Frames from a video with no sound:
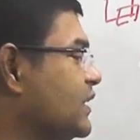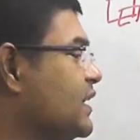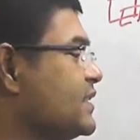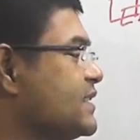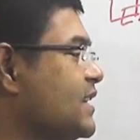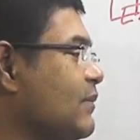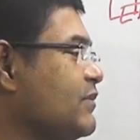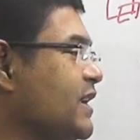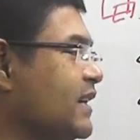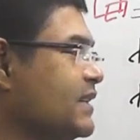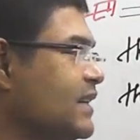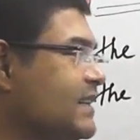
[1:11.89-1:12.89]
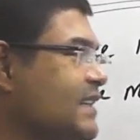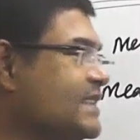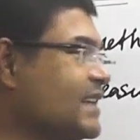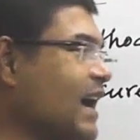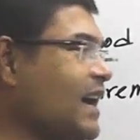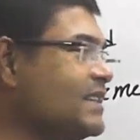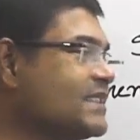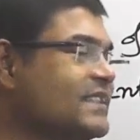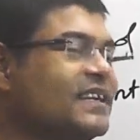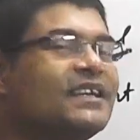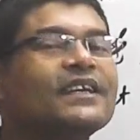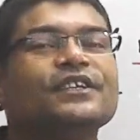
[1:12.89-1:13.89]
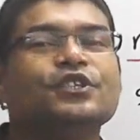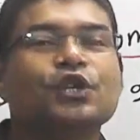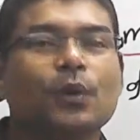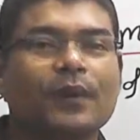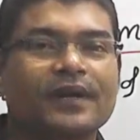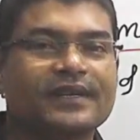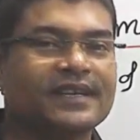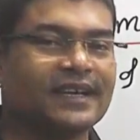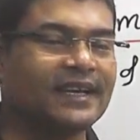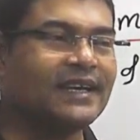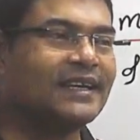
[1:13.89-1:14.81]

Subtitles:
The subject discussed in geometry